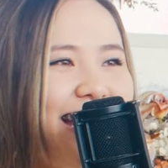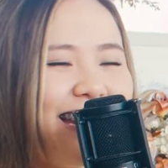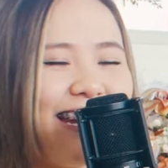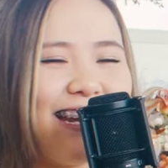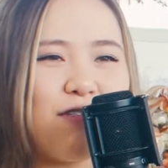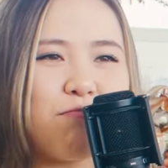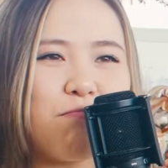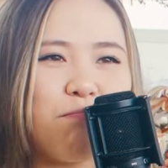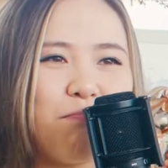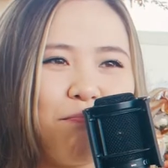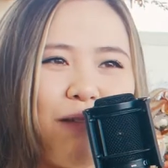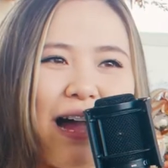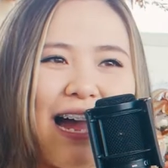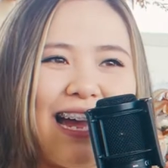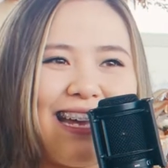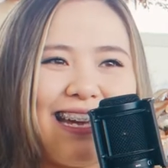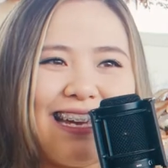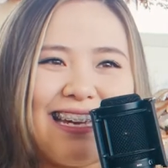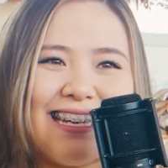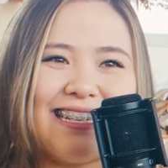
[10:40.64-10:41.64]
And
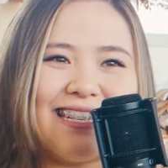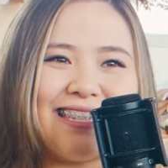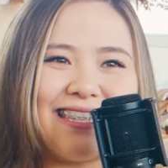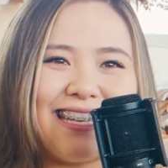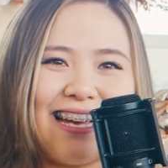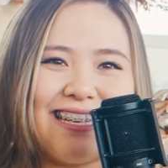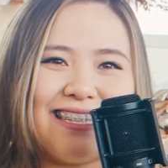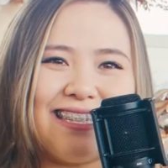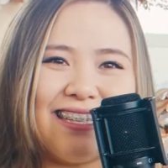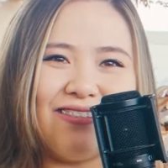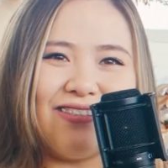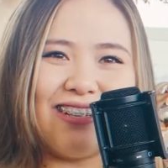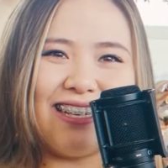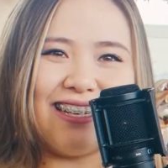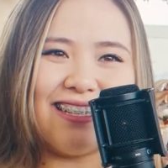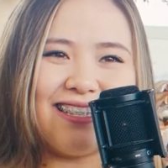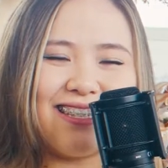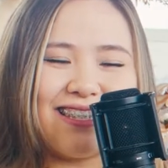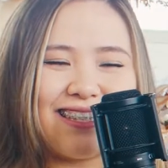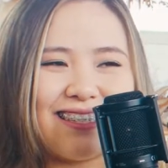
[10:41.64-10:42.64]
my
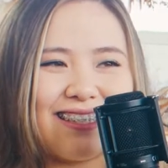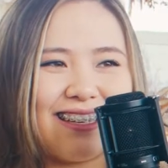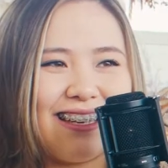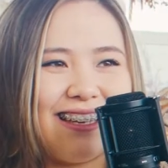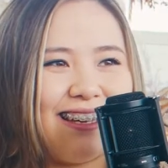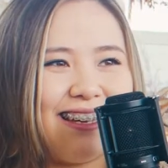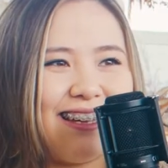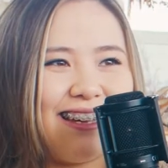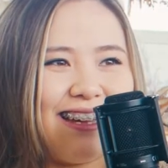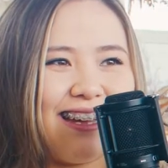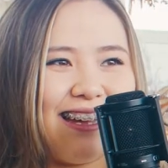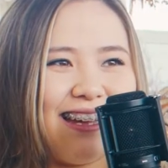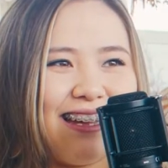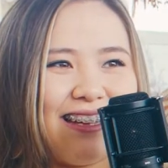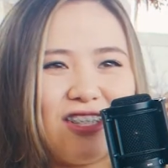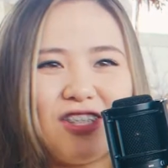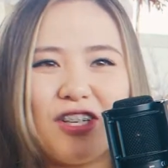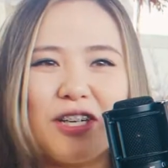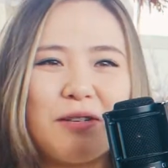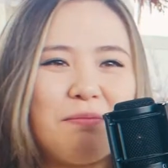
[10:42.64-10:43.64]
indecisiveness
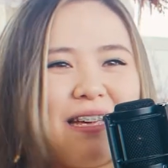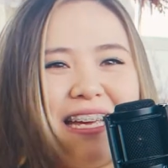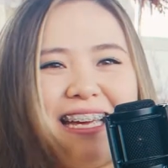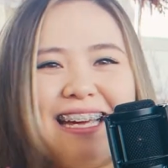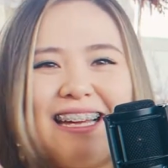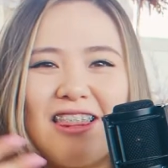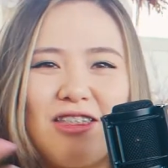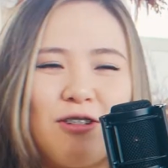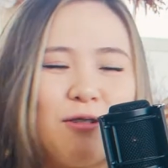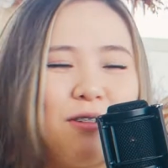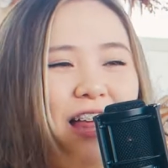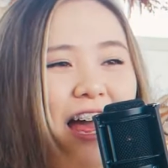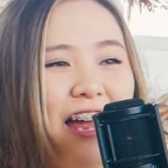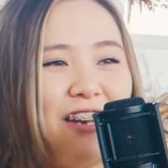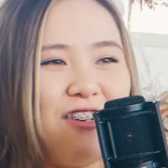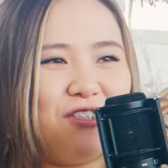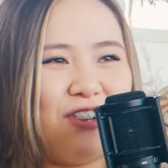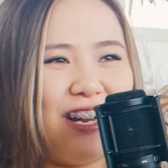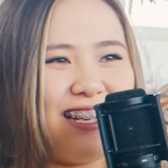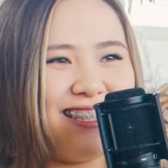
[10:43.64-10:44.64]
took me through a
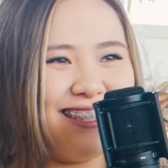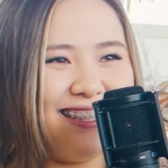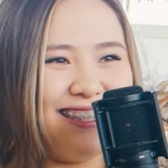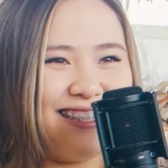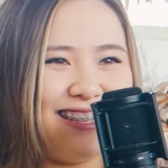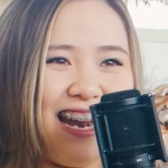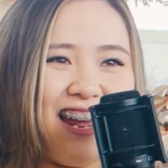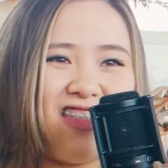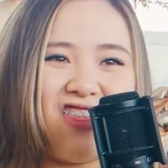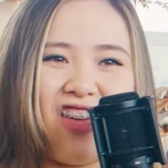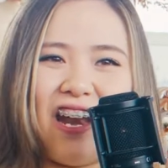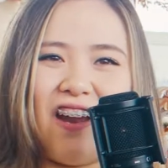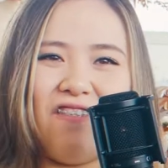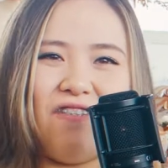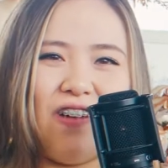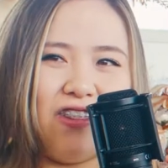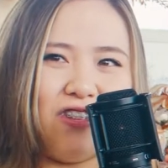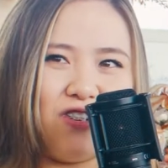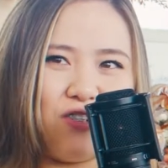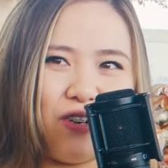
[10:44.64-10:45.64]
lot of dresses. And I thought I
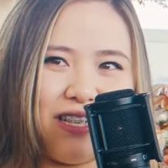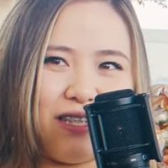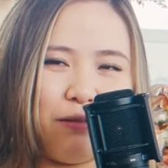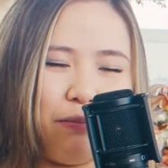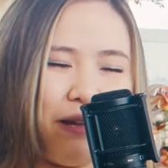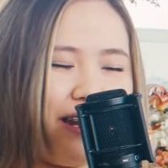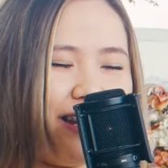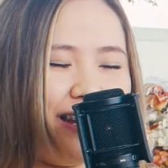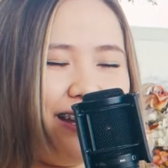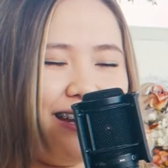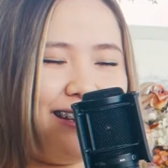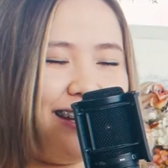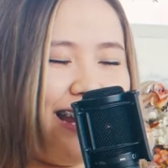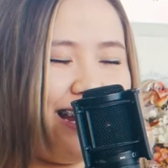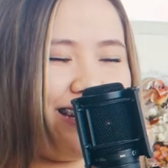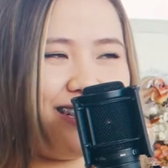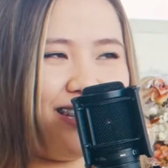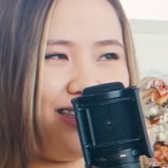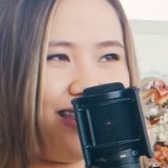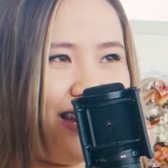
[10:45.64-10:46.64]
found the dress about
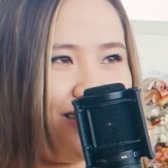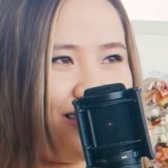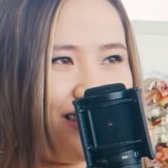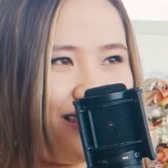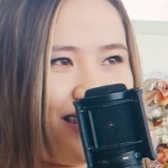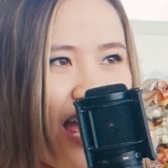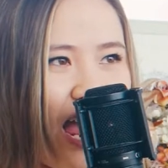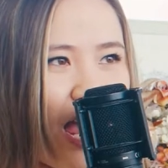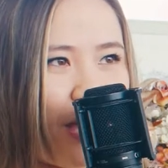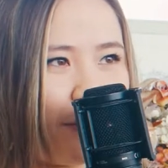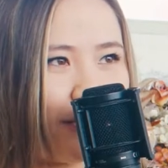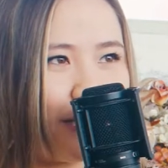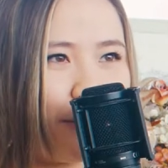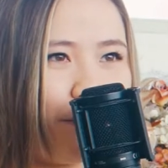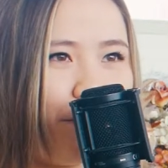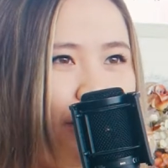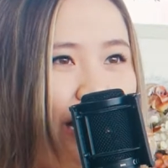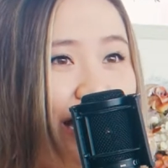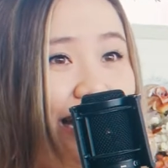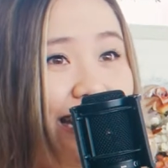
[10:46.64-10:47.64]
19,000 times,
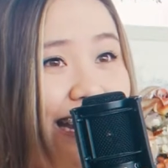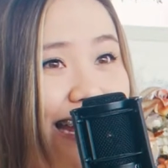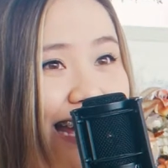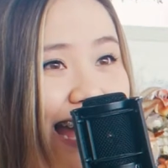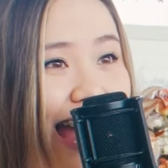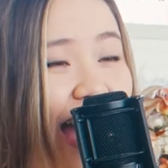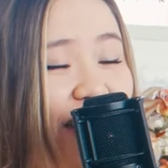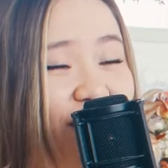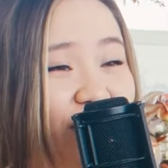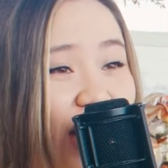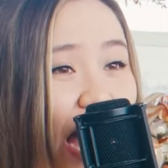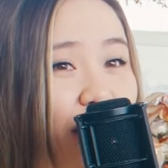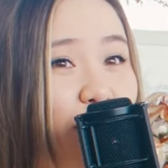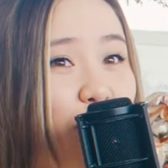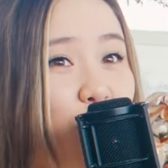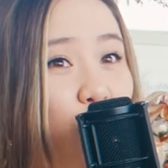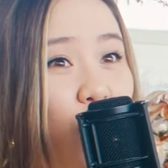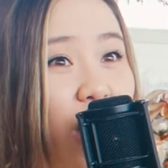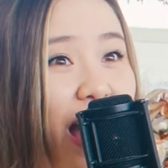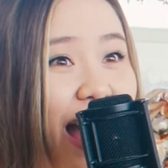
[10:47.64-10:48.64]
but I
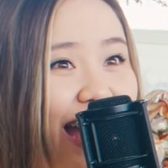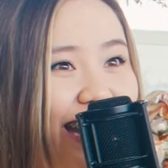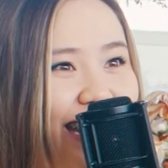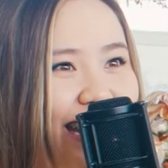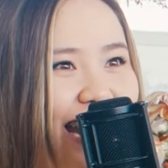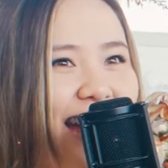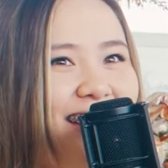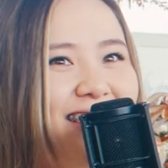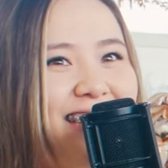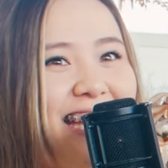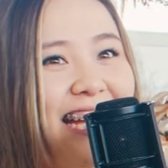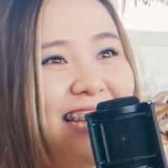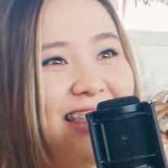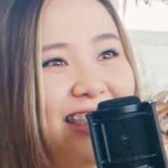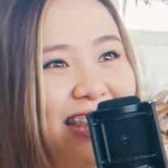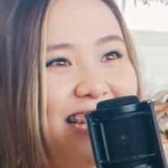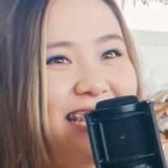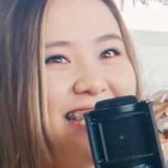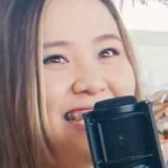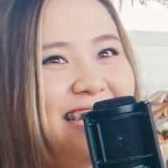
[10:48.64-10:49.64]
found one and I was
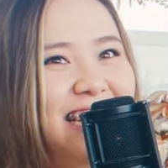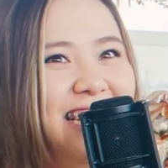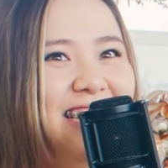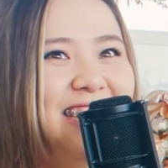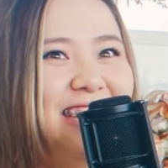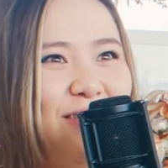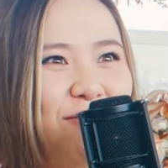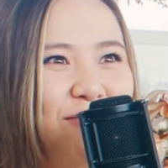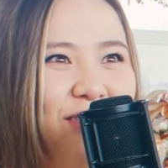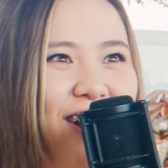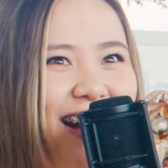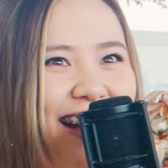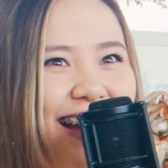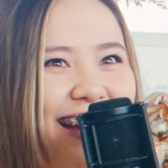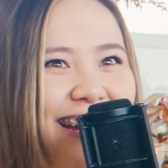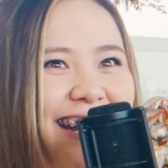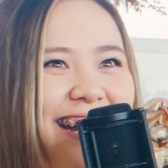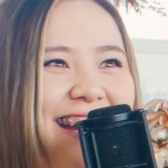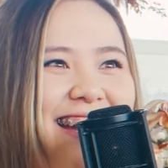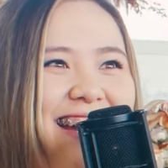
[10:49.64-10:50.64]
like, this is the
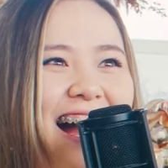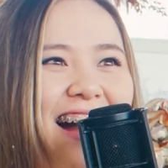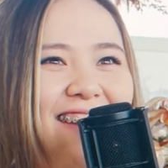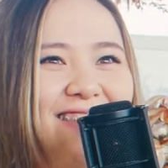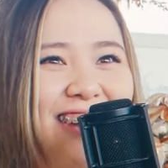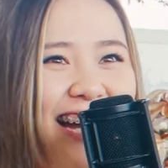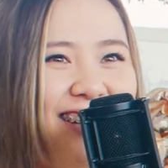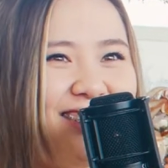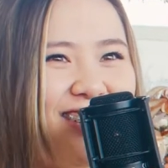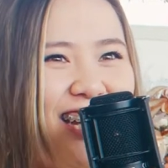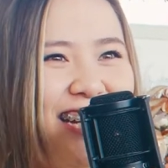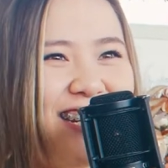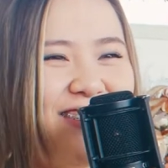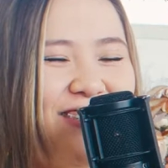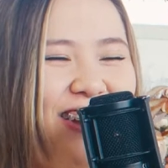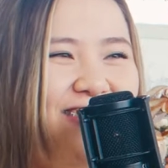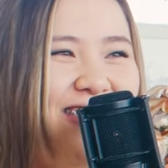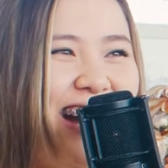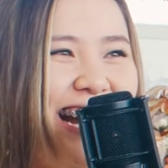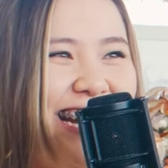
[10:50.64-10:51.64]
one. I'm not
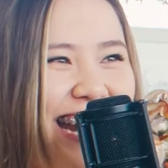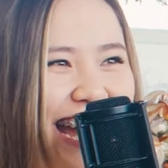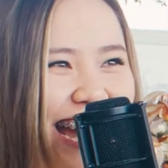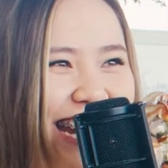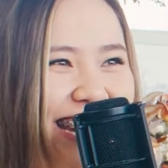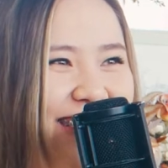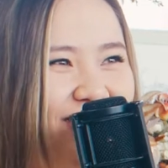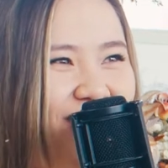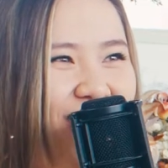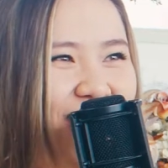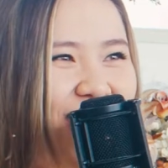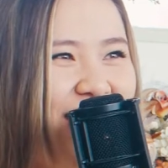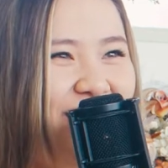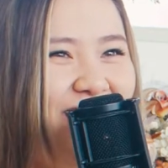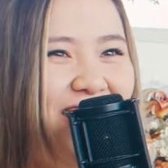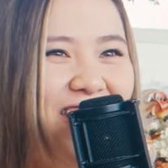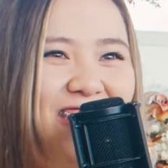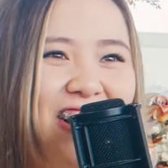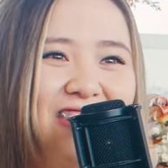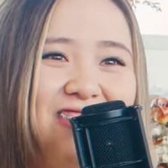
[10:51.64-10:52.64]
changing my mind anymore.
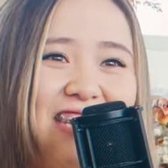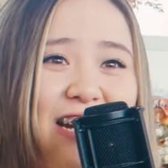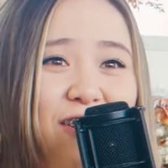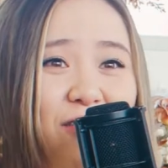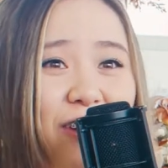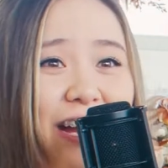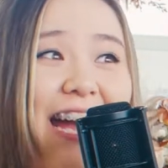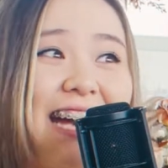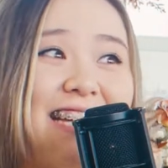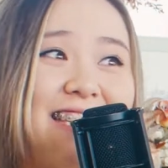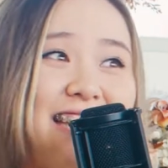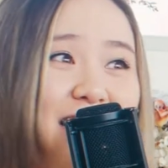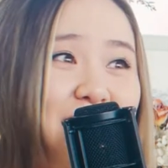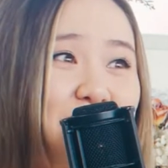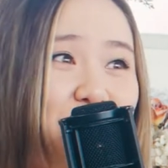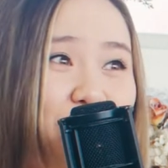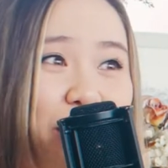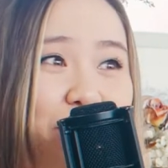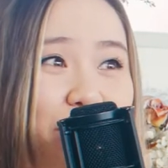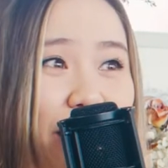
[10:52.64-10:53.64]
My mom's like, okay, because I
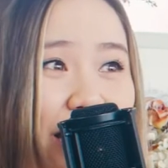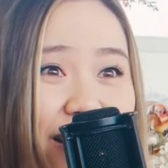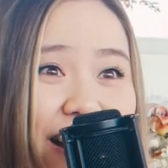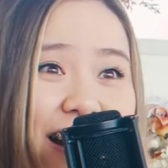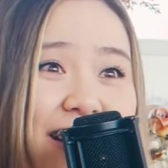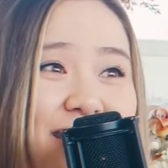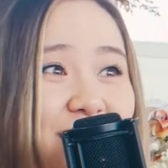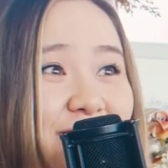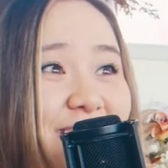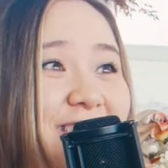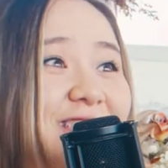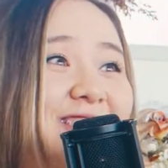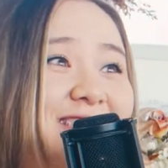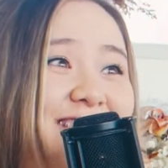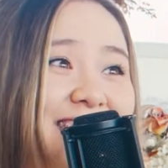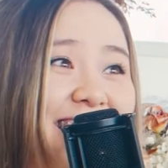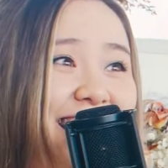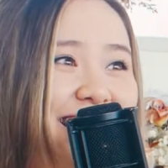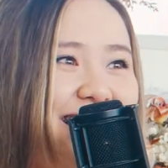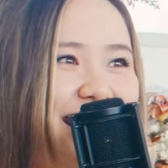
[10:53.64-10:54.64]
swiped my card, so you're
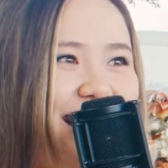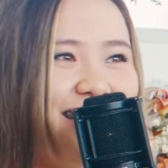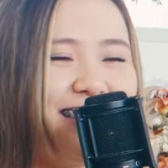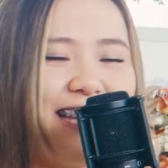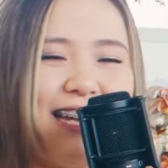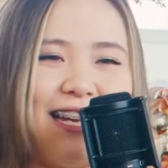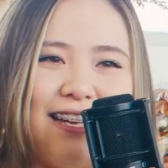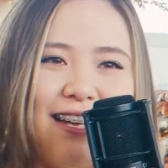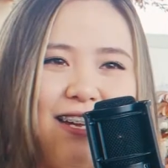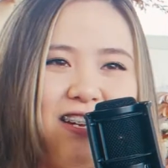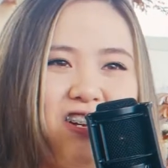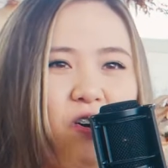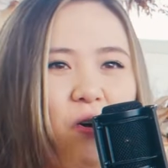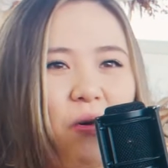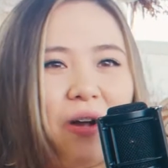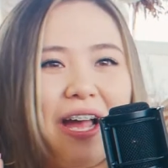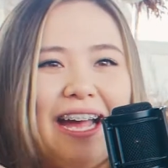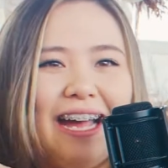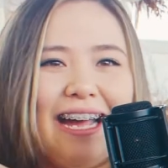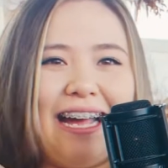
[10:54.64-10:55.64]
done. And I was like,
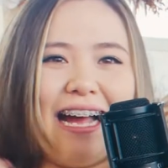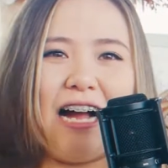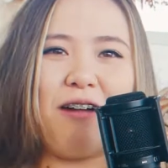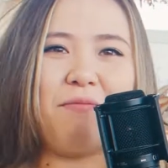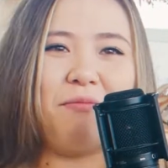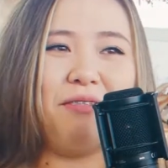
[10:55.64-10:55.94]
okay, I'm